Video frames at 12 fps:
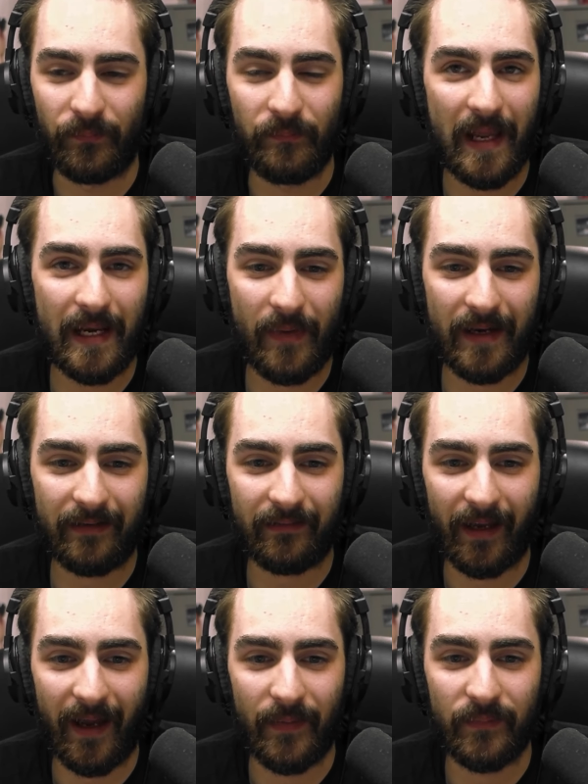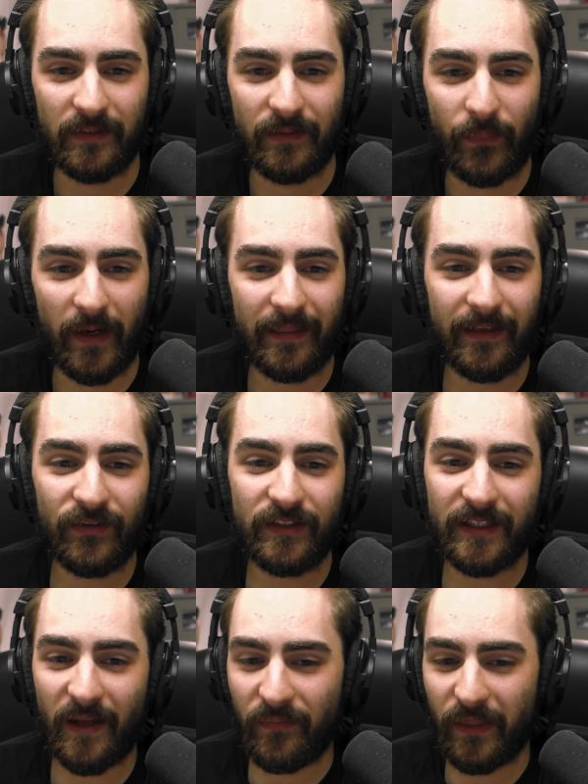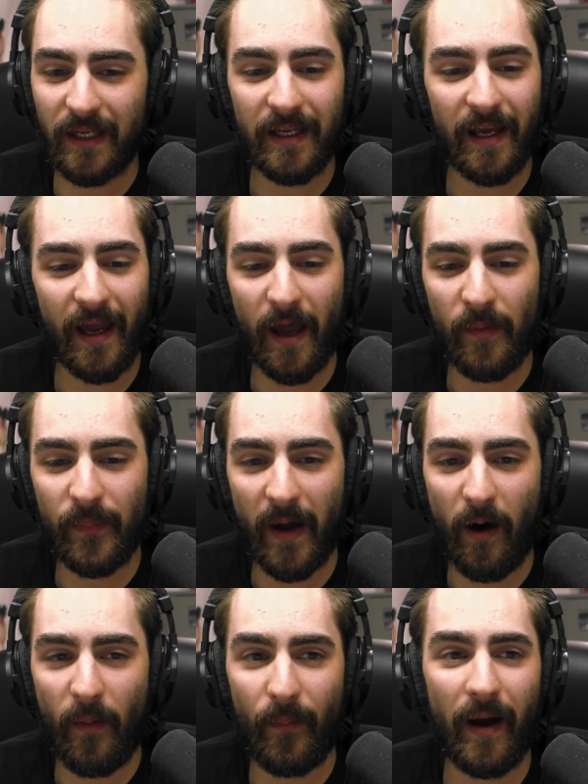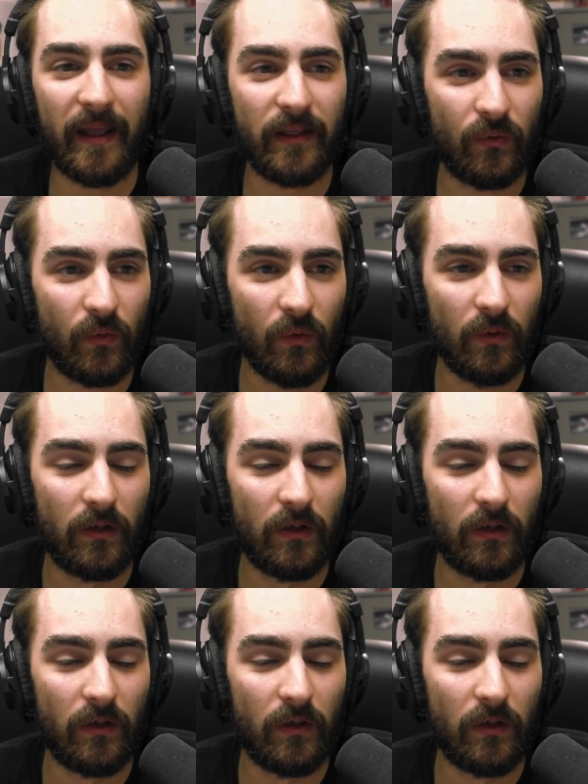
many, many times, but there's something about Mayu,